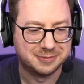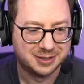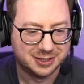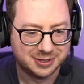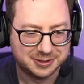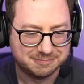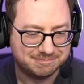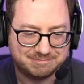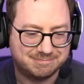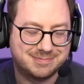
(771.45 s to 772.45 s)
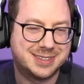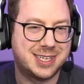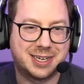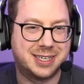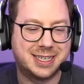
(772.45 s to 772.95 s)
It's
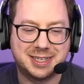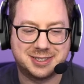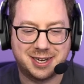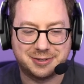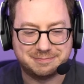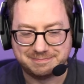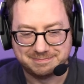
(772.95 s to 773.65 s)
not gonna get it there.